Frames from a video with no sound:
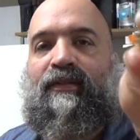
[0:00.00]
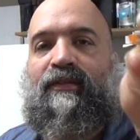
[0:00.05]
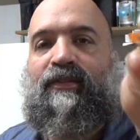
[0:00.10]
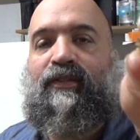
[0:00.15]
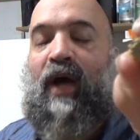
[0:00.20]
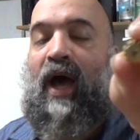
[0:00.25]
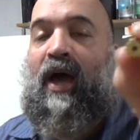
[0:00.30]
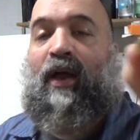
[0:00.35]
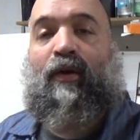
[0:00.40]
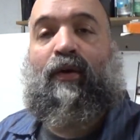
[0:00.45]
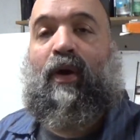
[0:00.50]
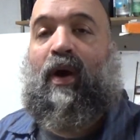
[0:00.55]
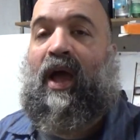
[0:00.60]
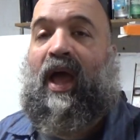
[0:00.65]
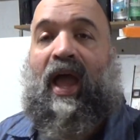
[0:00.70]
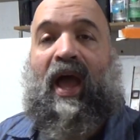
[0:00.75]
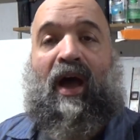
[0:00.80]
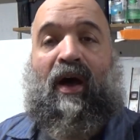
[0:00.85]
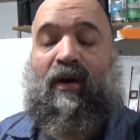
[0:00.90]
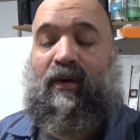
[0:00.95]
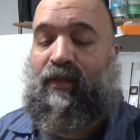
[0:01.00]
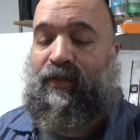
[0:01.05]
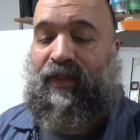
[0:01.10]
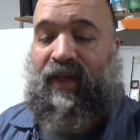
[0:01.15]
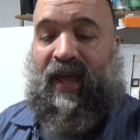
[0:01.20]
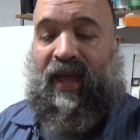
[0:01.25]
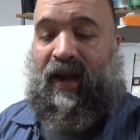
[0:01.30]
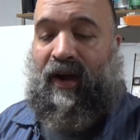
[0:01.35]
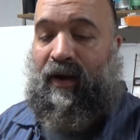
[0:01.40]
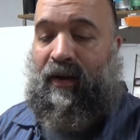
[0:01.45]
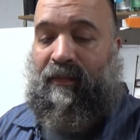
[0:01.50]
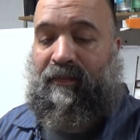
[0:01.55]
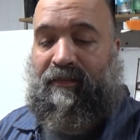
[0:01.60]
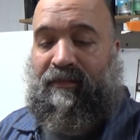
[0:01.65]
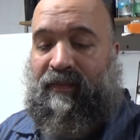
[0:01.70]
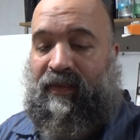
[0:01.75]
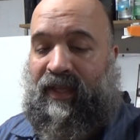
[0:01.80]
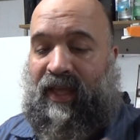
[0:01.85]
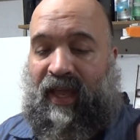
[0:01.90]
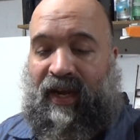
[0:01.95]
So I don't know how they ended up
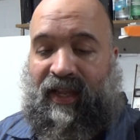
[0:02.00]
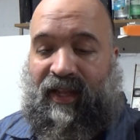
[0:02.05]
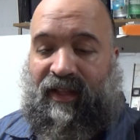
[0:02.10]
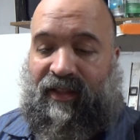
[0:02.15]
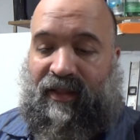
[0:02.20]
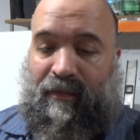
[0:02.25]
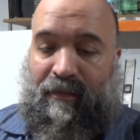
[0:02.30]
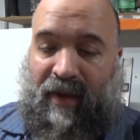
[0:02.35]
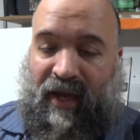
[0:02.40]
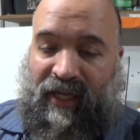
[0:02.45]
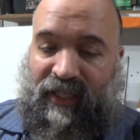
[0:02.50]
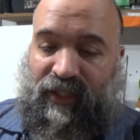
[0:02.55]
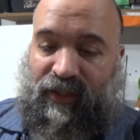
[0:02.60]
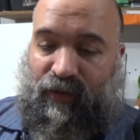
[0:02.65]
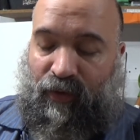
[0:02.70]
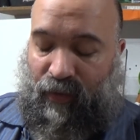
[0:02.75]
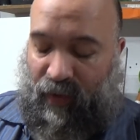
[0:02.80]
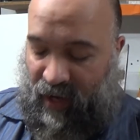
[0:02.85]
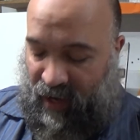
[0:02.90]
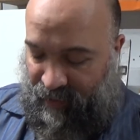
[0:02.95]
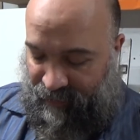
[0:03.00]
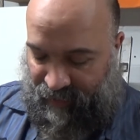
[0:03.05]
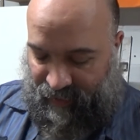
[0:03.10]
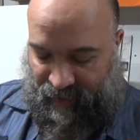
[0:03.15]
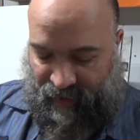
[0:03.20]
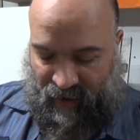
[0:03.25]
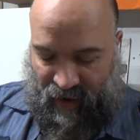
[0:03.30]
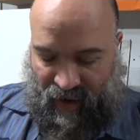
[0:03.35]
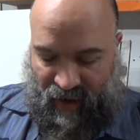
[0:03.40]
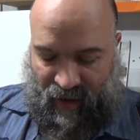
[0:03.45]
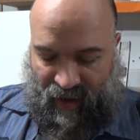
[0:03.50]
getting it to mesh or whatever,